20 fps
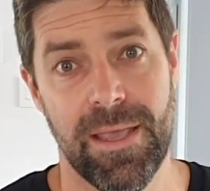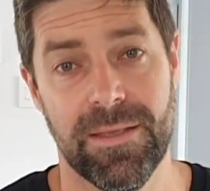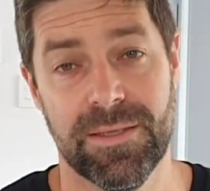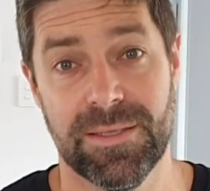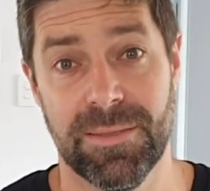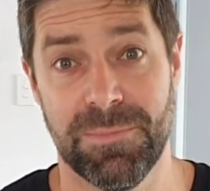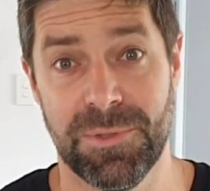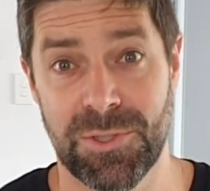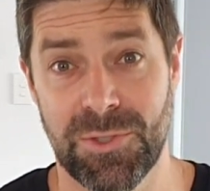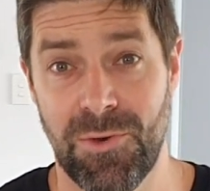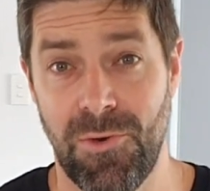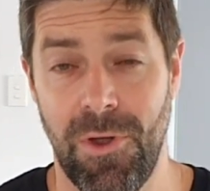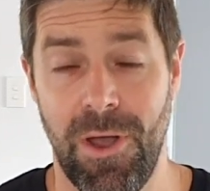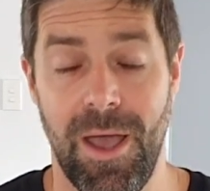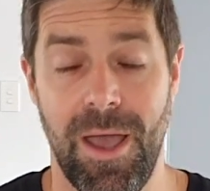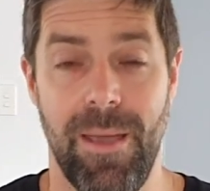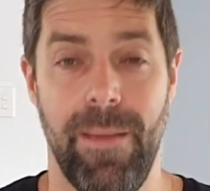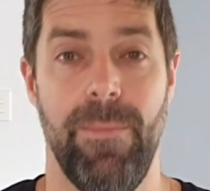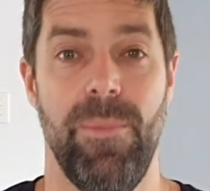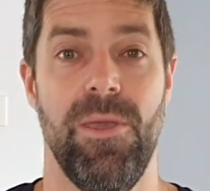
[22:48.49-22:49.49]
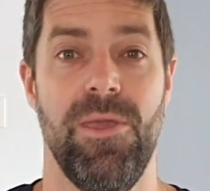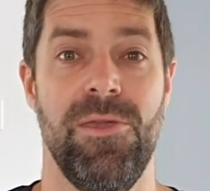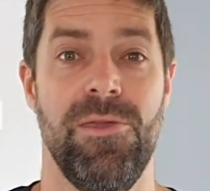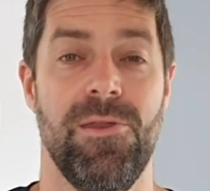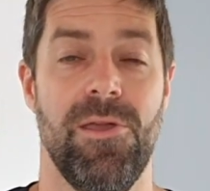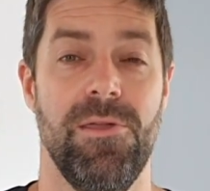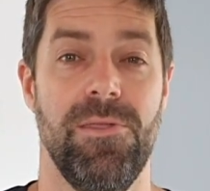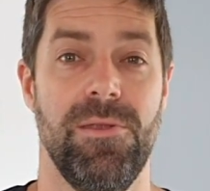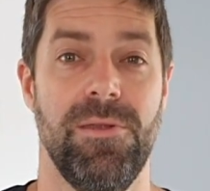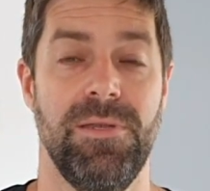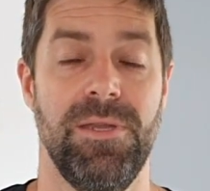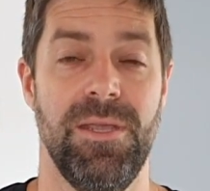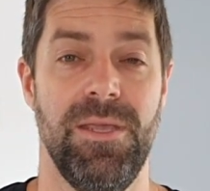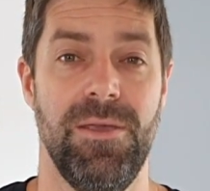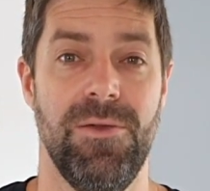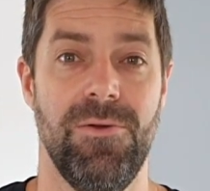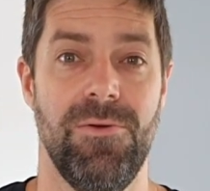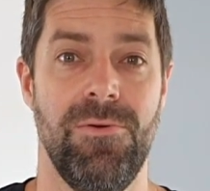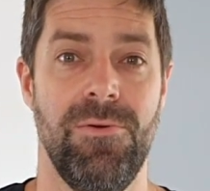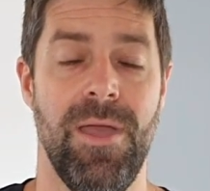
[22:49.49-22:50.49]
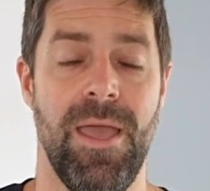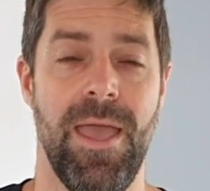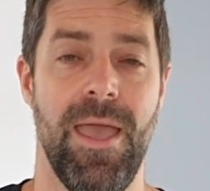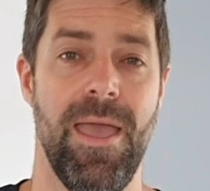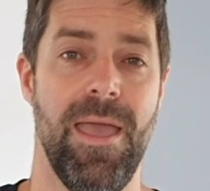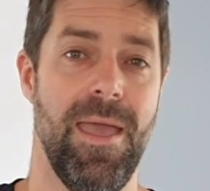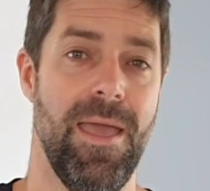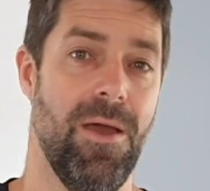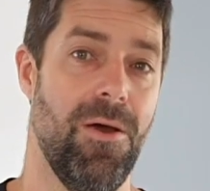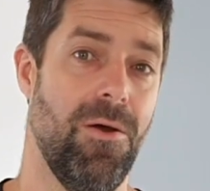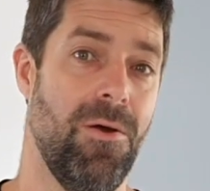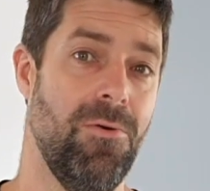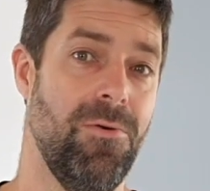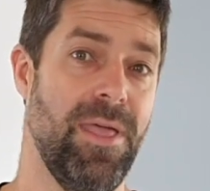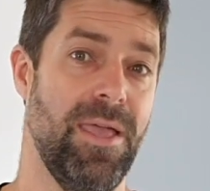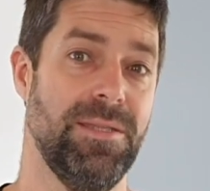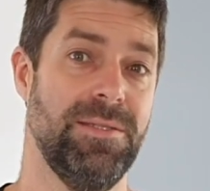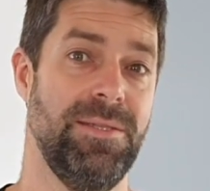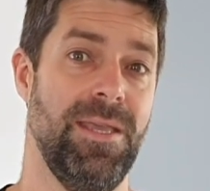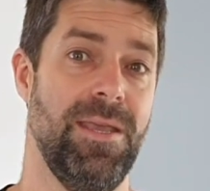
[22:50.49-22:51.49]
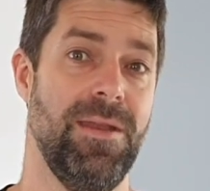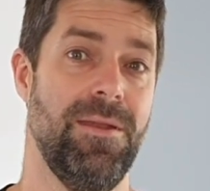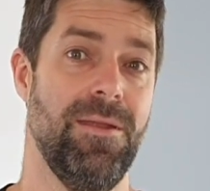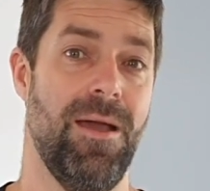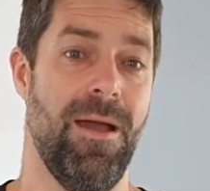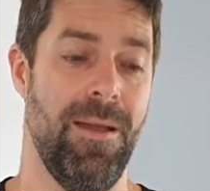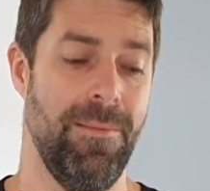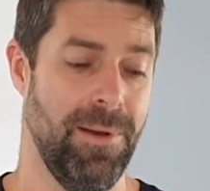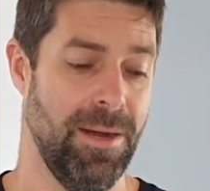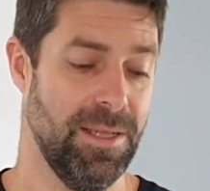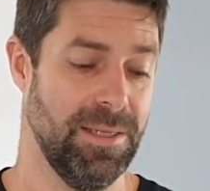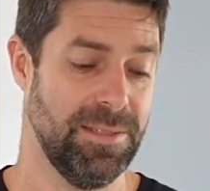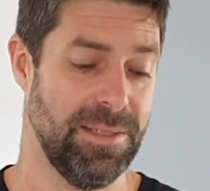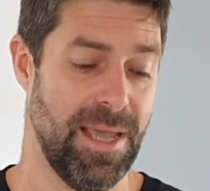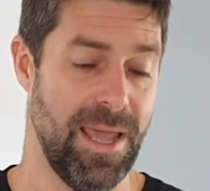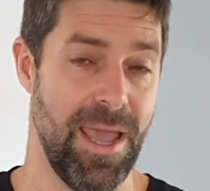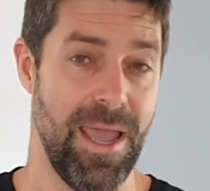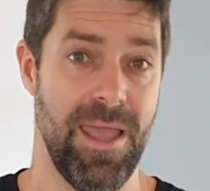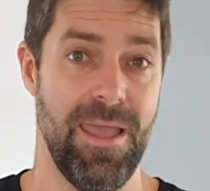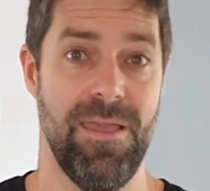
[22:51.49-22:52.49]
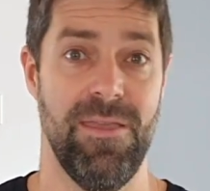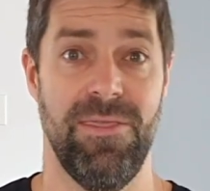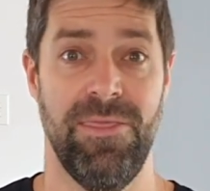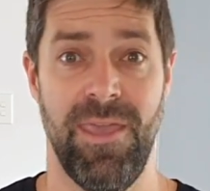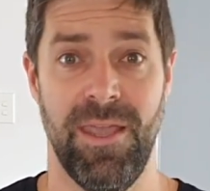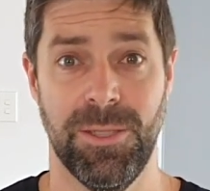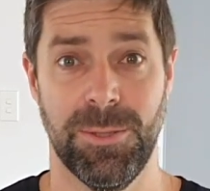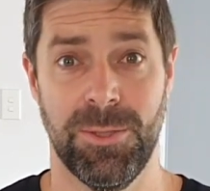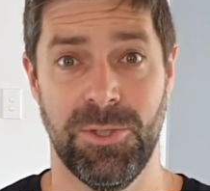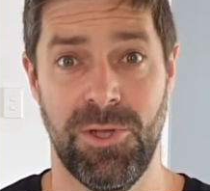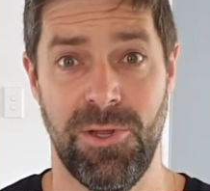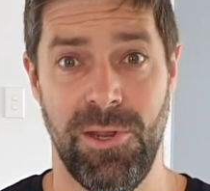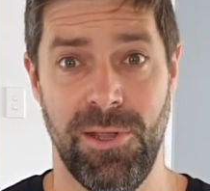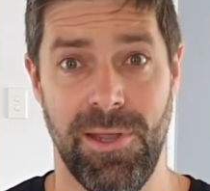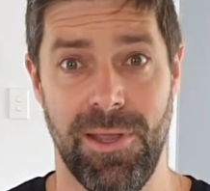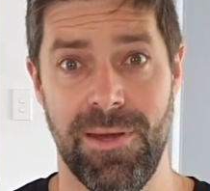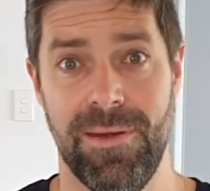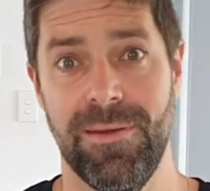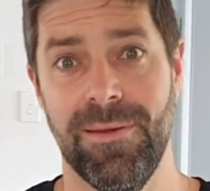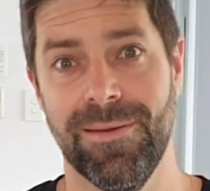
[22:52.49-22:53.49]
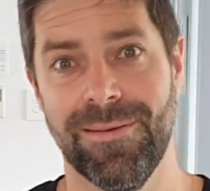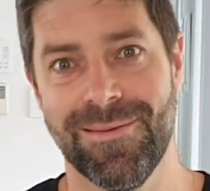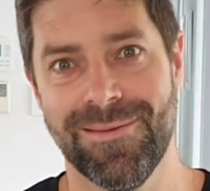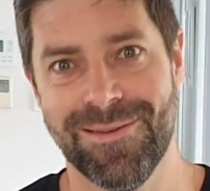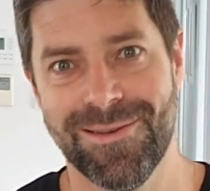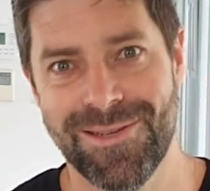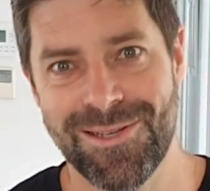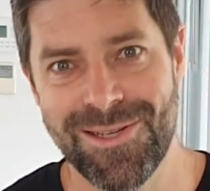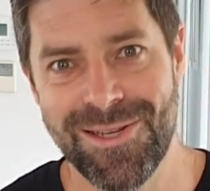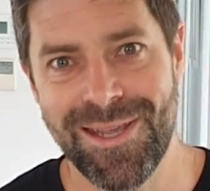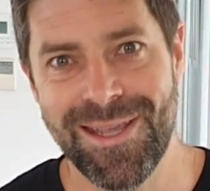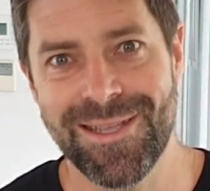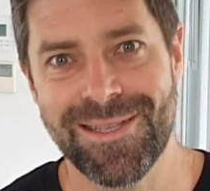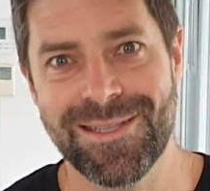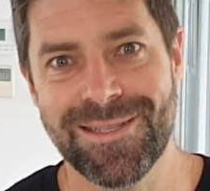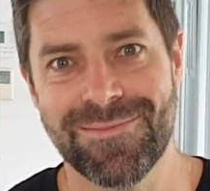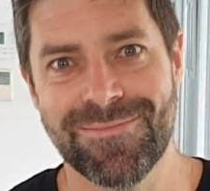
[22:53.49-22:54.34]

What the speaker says: Subscribe, you know the deal. All that said, I'm going to say thanks for tuning in. Cheers.